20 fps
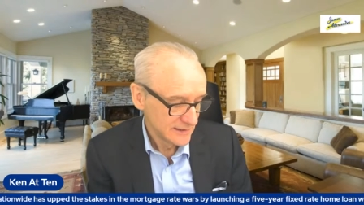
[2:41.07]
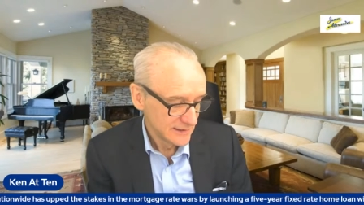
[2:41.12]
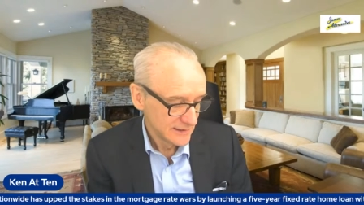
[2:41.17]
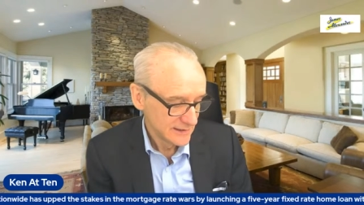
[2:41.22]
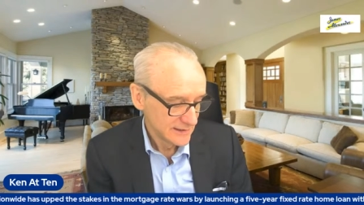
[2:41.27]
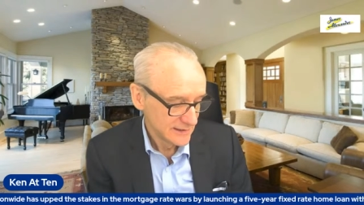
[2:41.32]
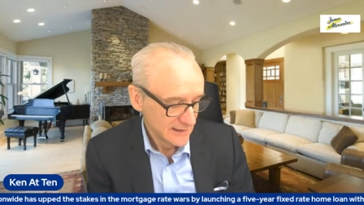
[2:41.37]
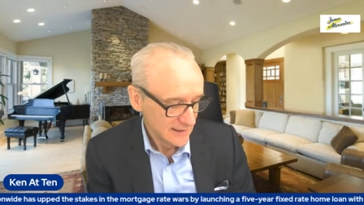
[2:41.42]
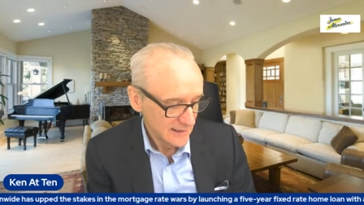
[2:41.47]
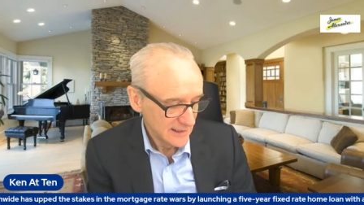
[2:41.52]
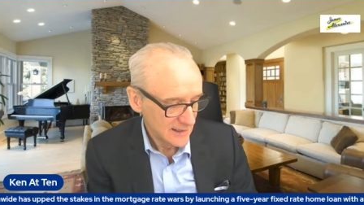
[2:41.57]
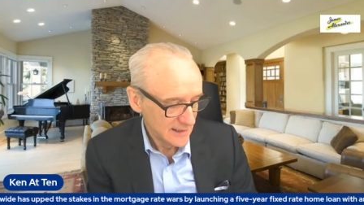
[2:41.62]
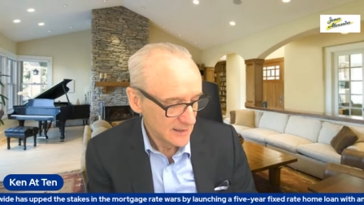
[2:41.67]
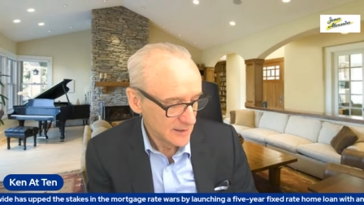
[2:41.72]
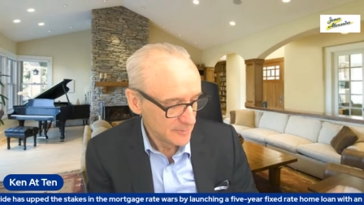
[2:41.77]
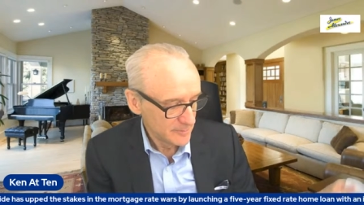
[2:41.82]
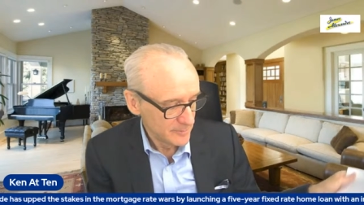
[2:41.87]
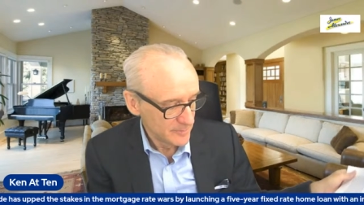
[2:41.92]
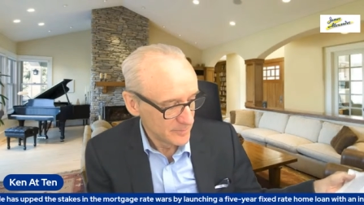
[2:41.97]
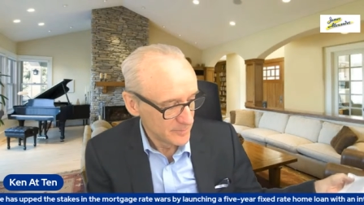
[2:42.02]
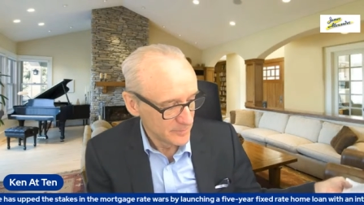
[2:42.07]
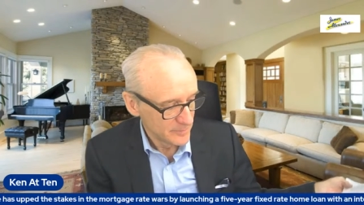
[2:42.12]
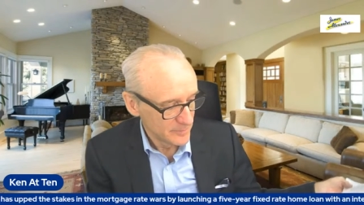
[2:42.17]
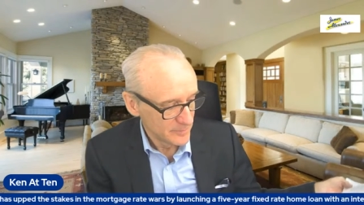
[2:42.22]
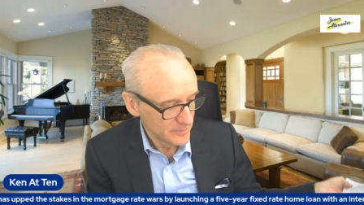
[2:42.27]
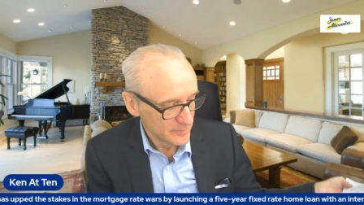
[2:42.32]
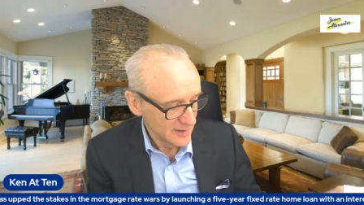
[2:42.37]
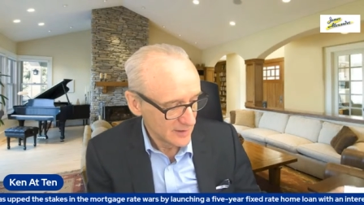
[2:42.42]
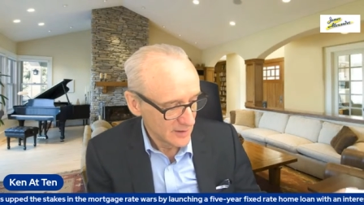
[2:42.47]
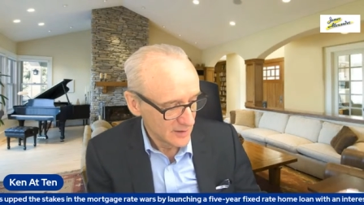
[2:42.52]

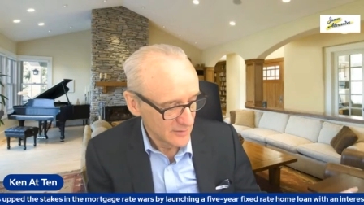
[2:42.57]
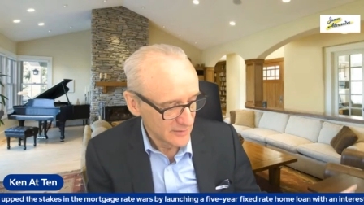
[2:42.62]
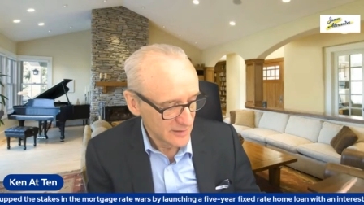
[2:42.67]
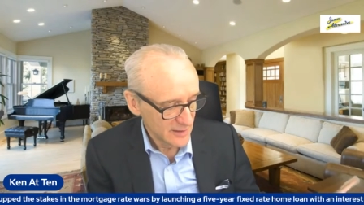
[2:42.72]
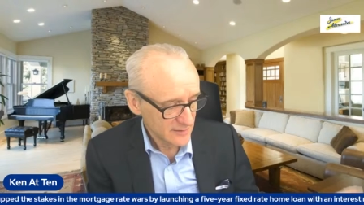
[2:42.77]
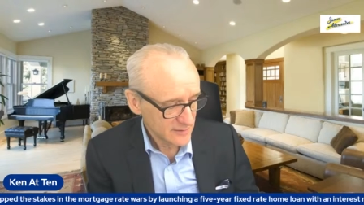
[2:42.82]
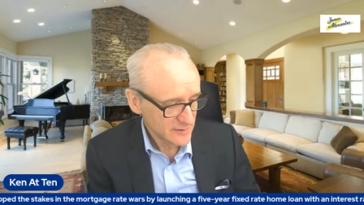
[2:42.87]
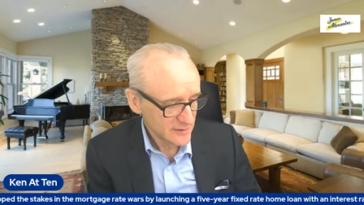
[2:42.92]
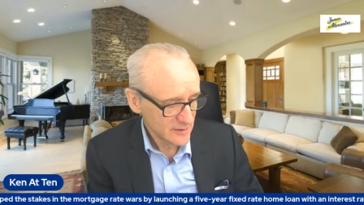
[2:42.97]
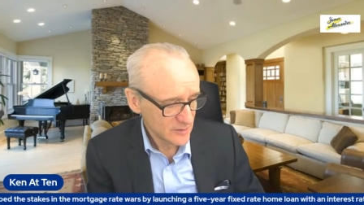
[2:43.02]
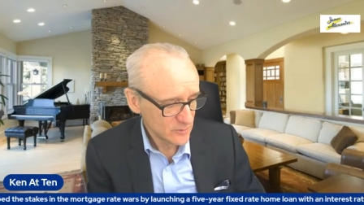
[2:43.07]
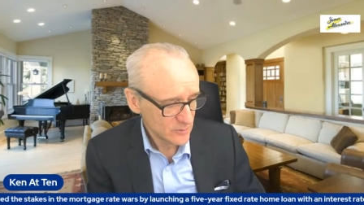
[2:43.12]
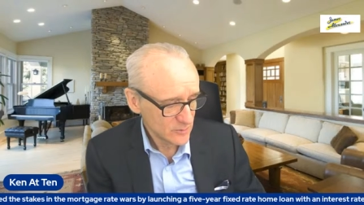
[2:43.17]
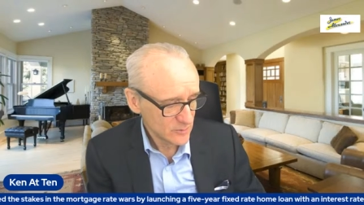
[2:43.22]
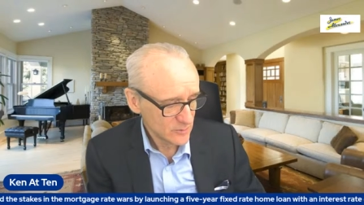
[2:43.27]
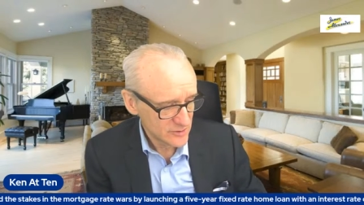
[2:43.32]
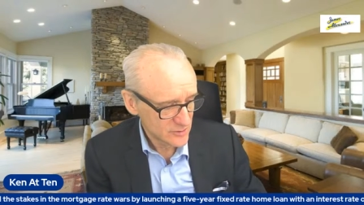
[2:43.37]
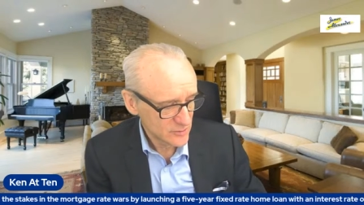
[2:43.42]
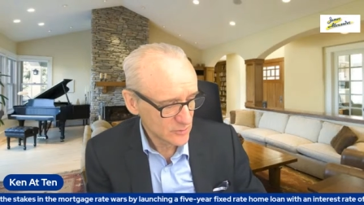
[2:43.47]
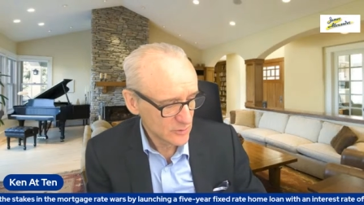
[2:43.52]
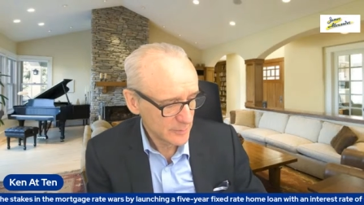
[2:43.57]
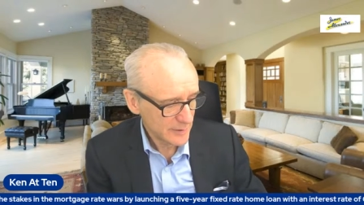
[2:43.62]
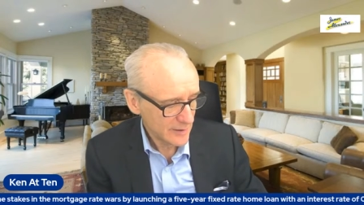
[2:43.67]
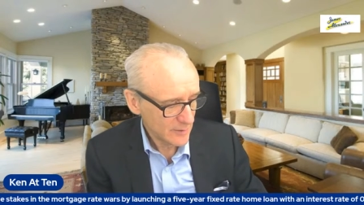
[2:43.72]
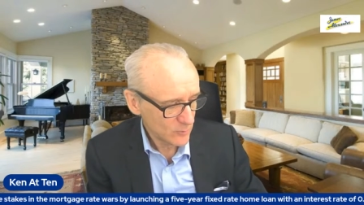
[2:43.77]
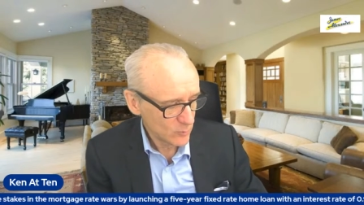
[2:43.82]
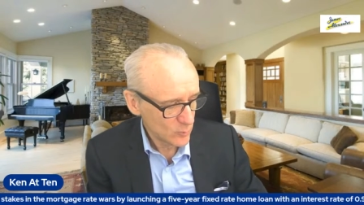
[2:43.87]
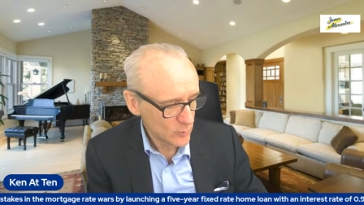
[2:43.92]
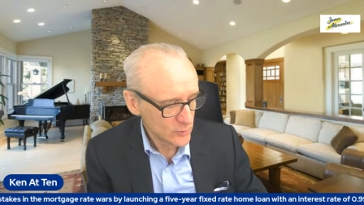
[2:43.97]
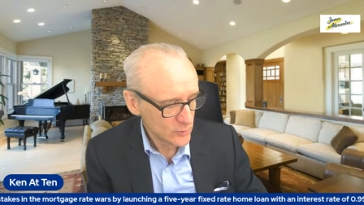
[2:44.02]
The other thing I wanted to talk about
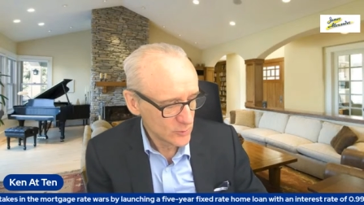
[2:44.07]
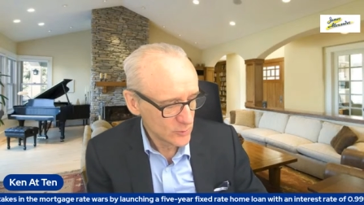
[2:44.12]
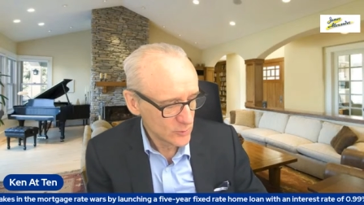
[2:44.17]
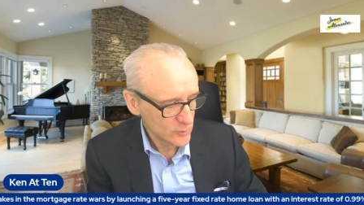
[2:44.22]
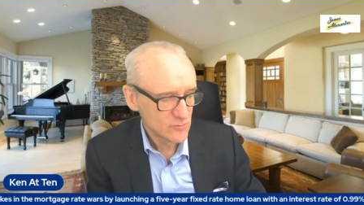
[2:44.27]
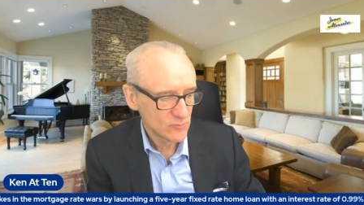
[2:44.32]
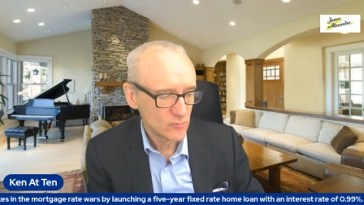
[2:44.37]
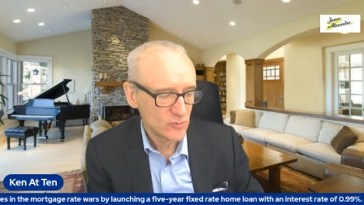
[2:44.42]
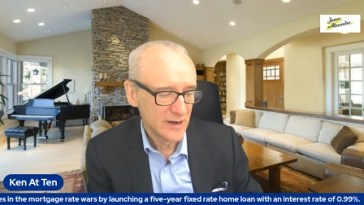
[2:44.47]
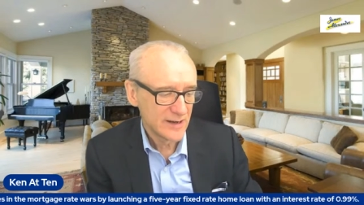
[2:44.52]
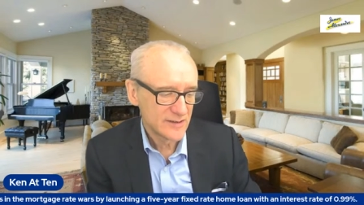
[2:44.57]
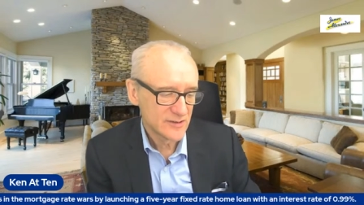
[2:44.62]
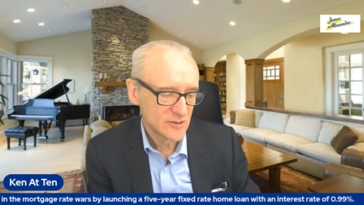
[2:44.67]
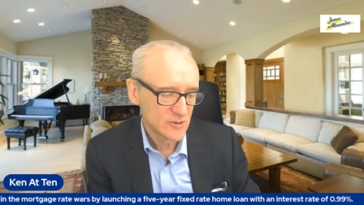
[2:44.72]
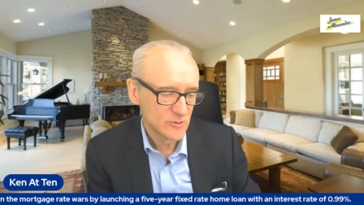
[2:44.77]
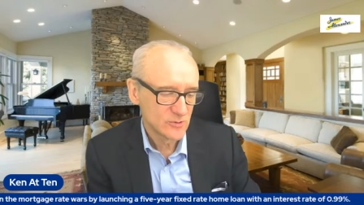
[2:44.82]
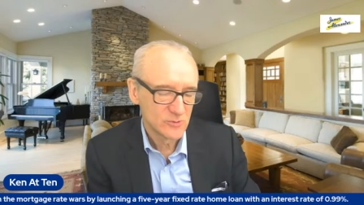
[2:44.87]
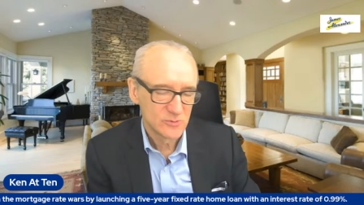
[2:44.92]
was rental.